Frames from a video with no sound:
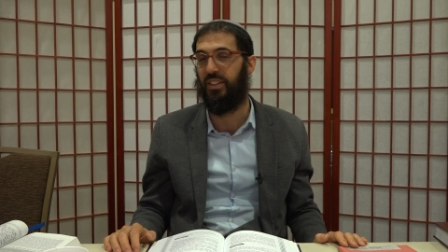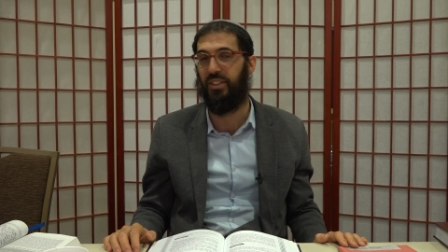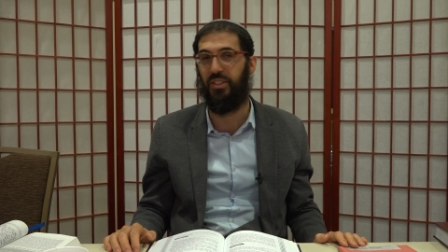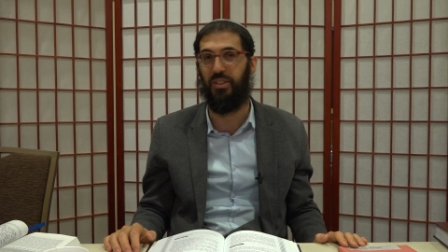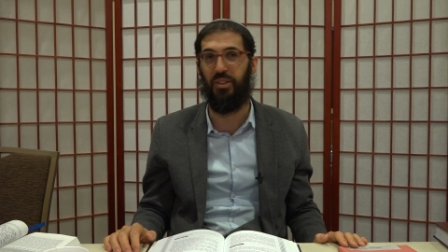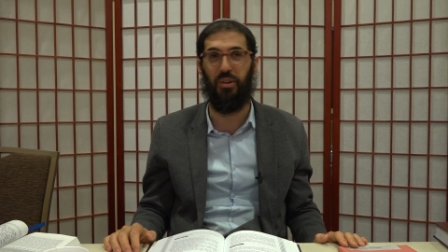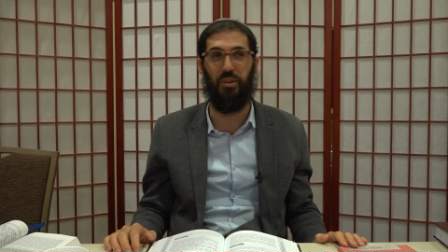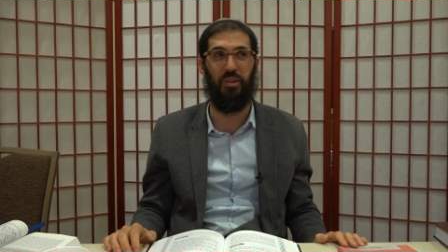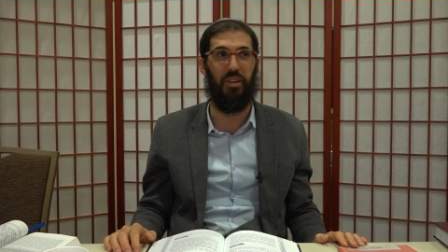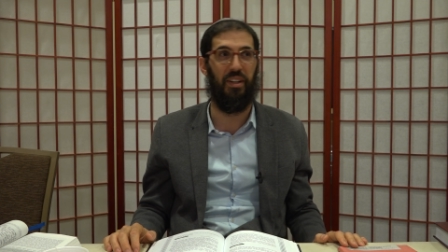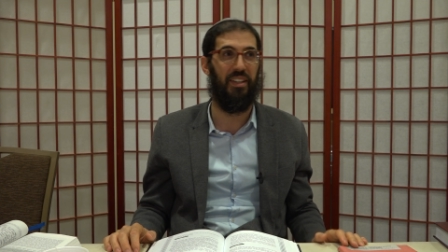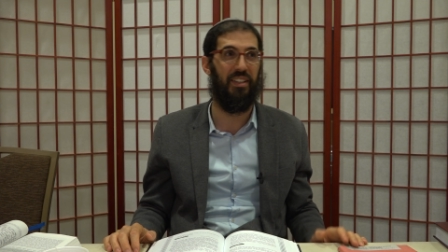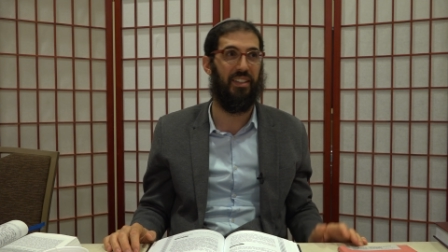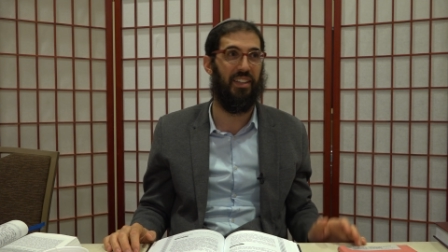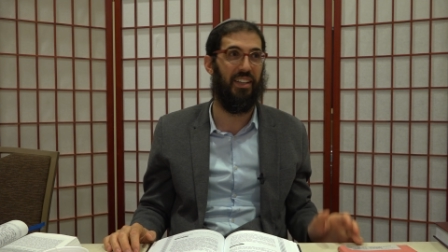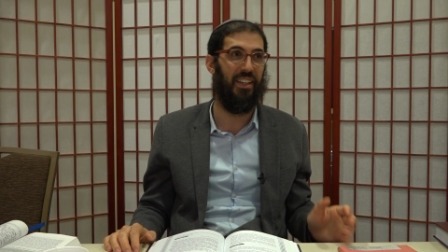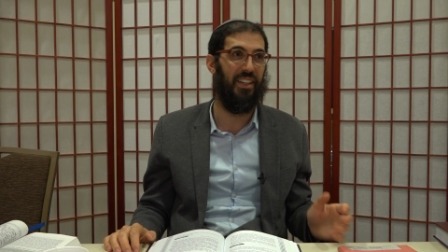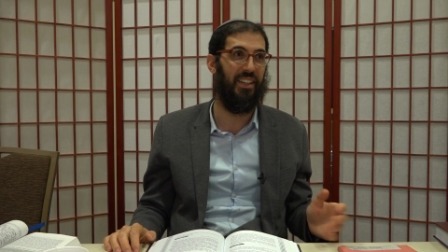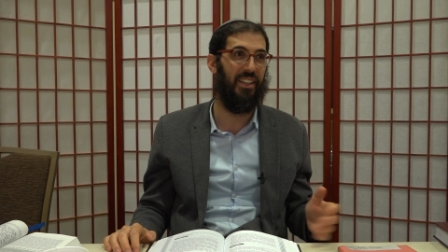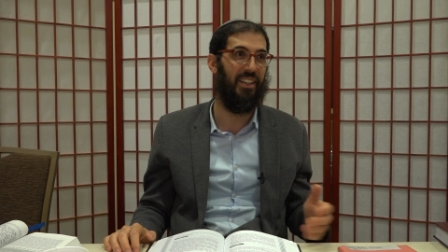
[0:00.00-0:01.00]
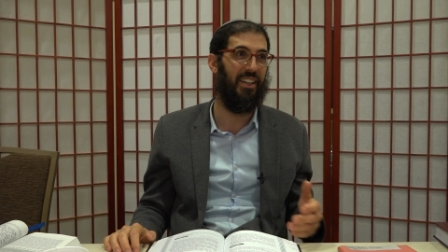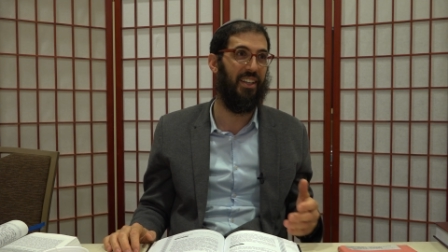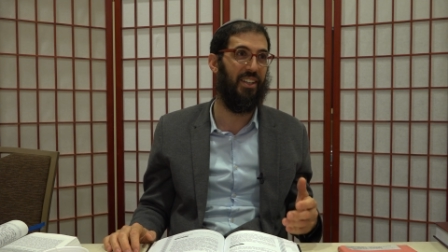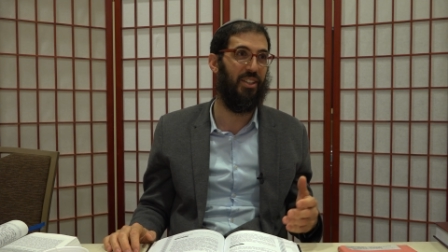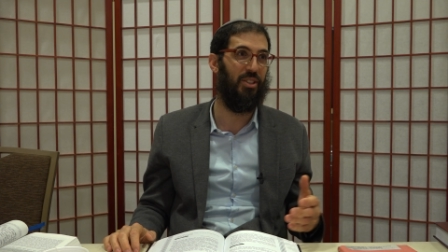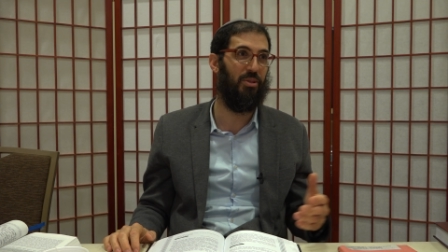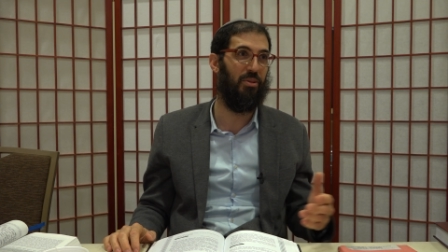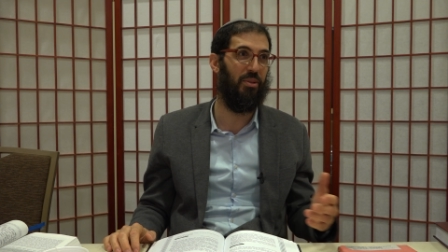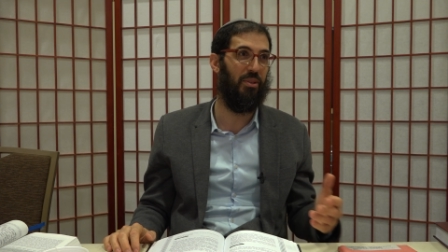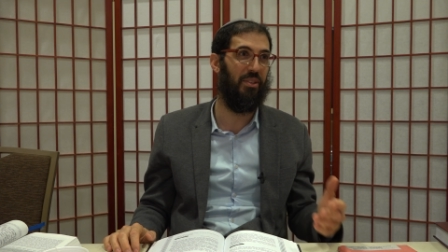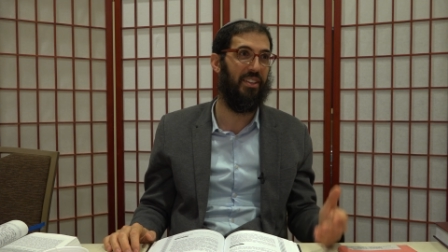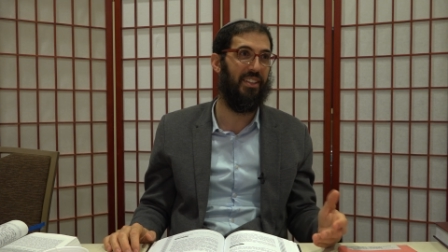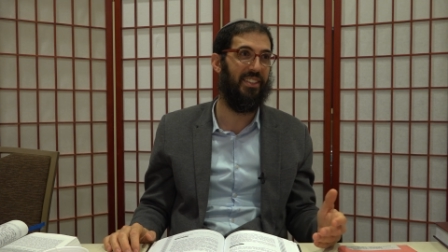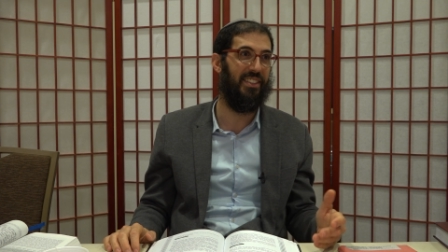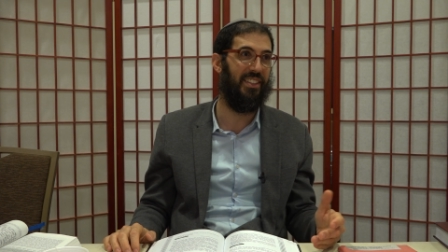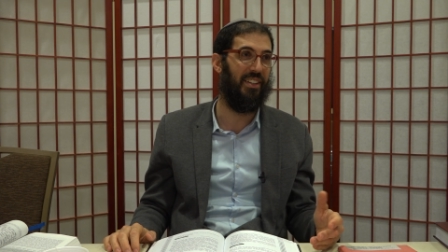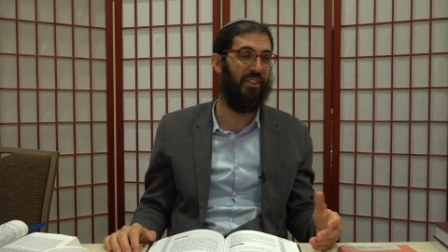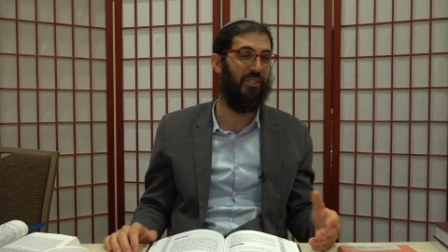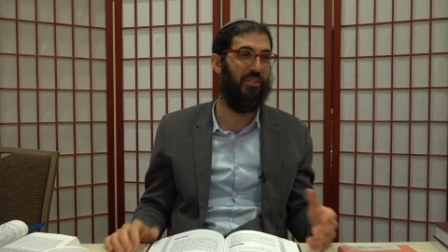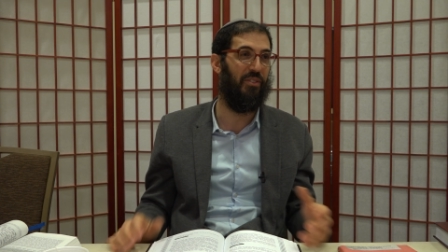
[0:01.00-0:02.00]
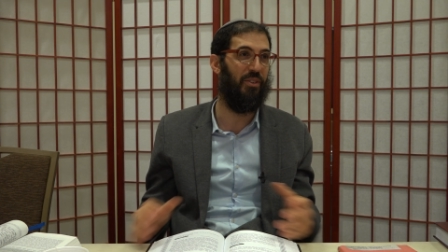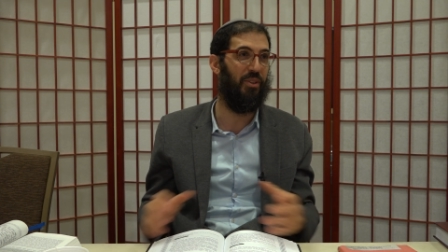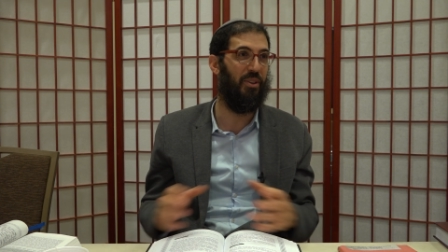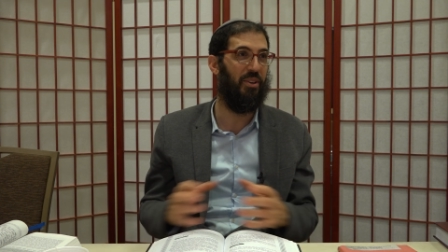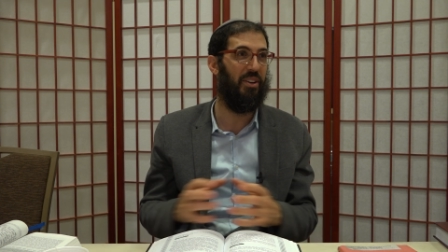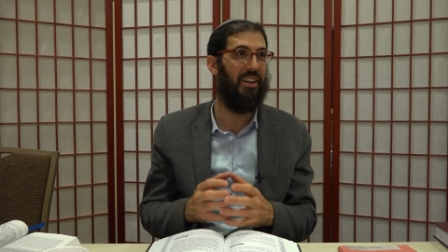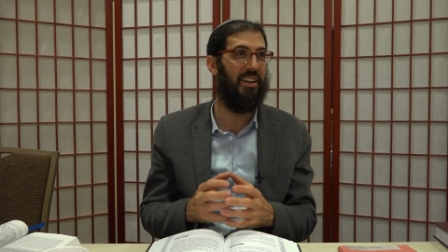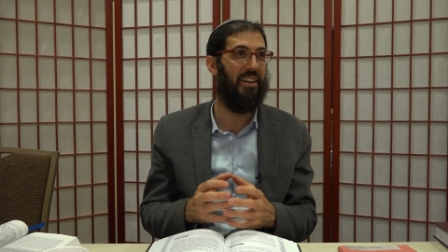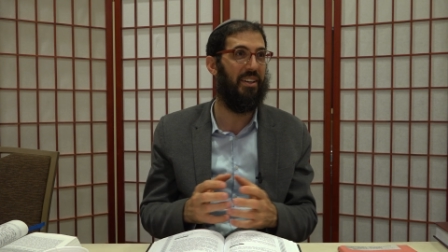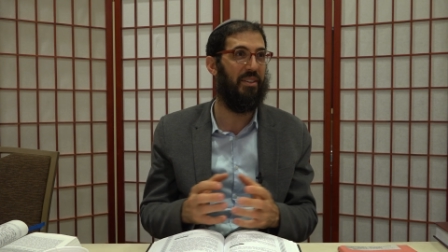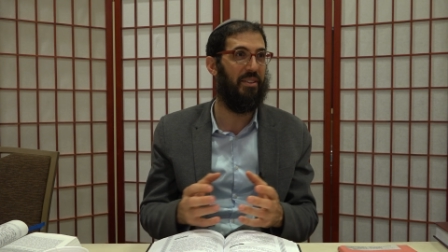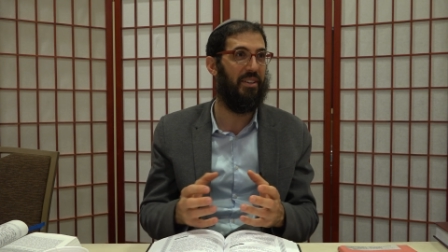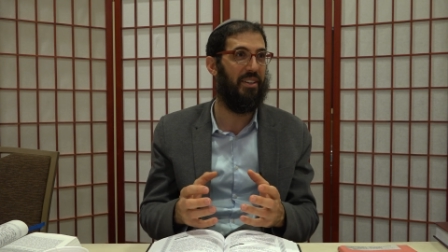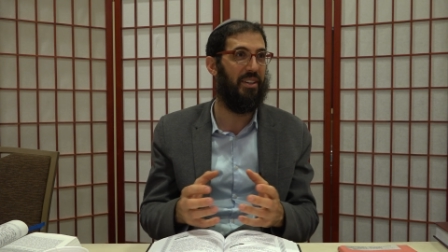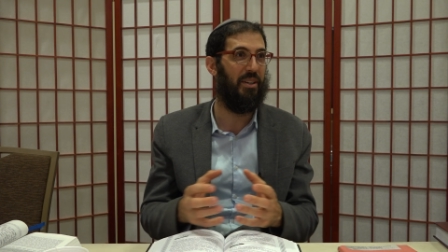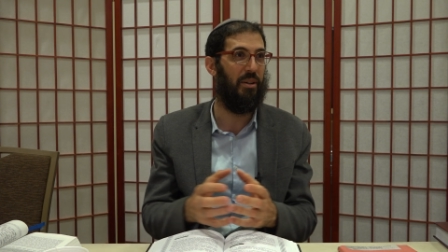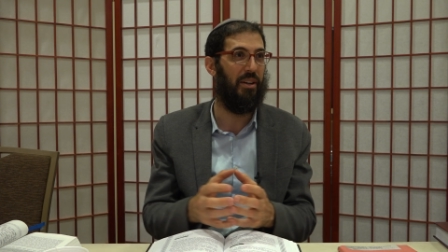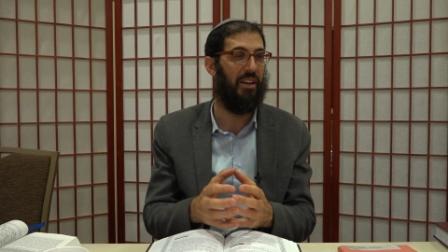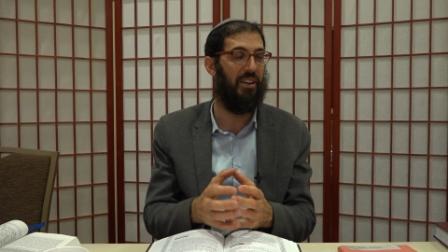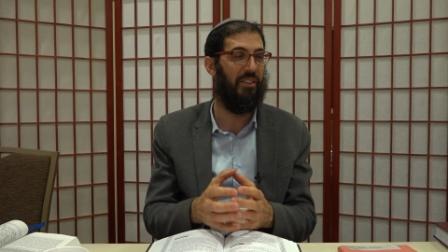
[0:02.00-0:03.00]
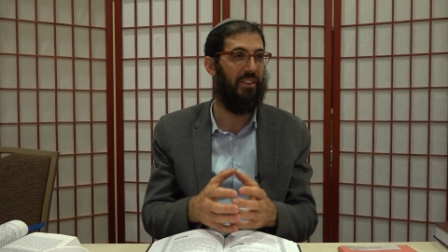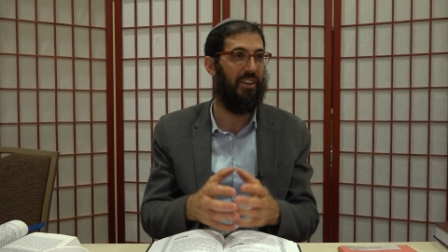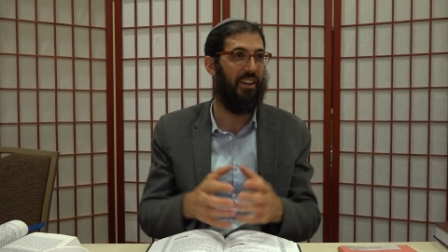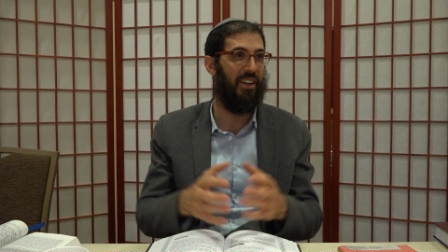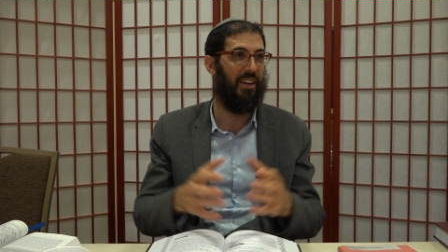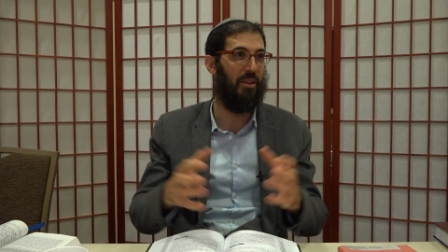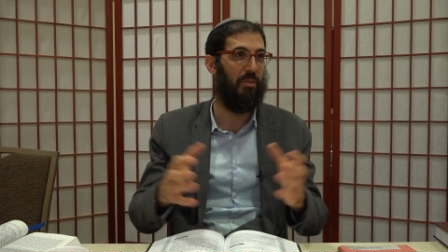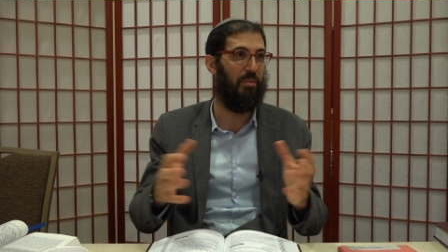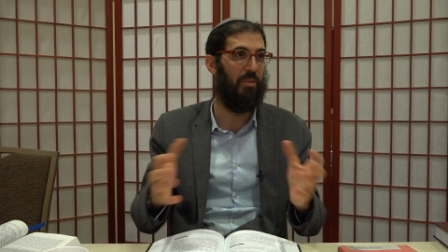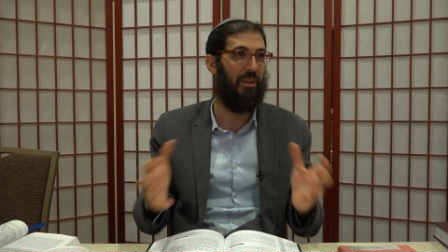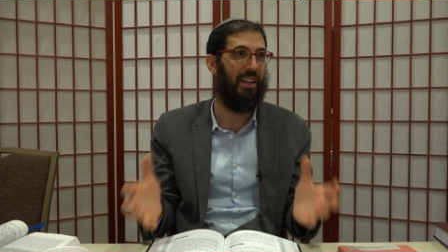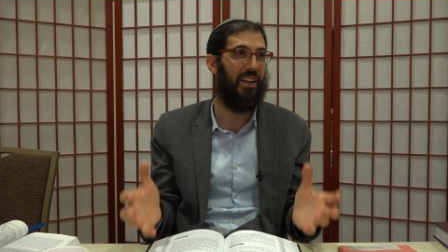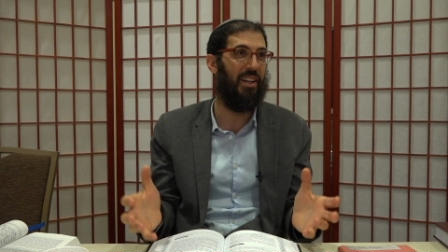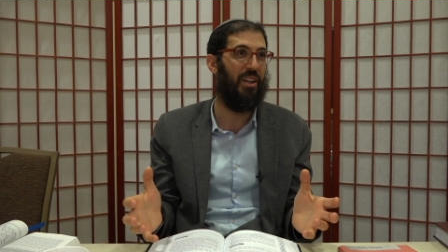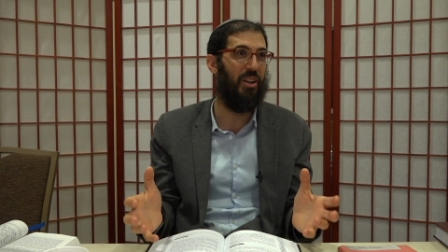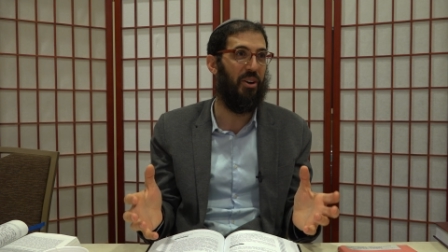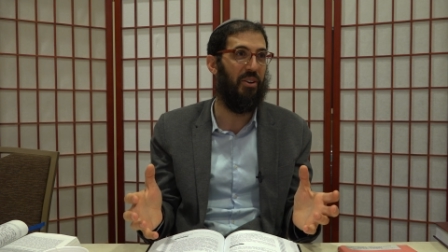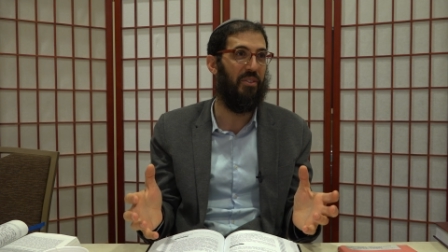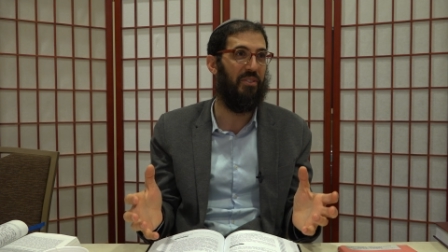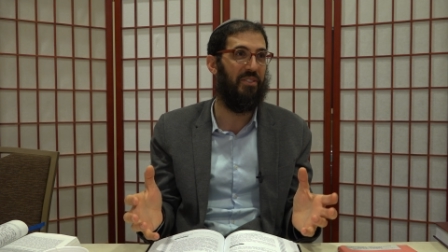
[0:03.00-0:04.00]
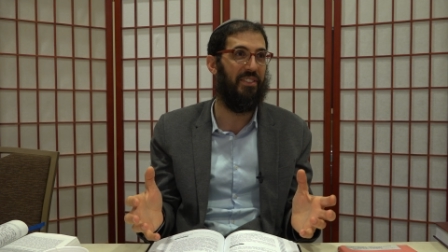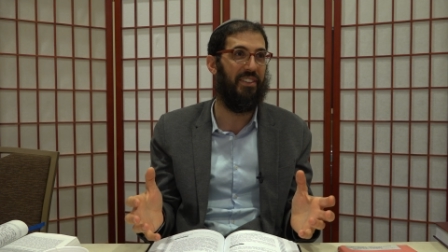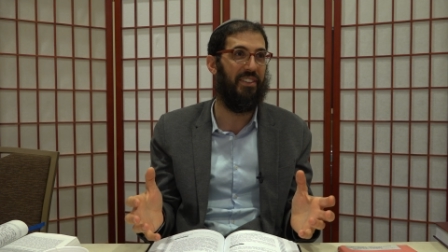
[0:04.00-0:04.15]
So, it, it, in truth, is it a full, uh, co- even a complete loaf?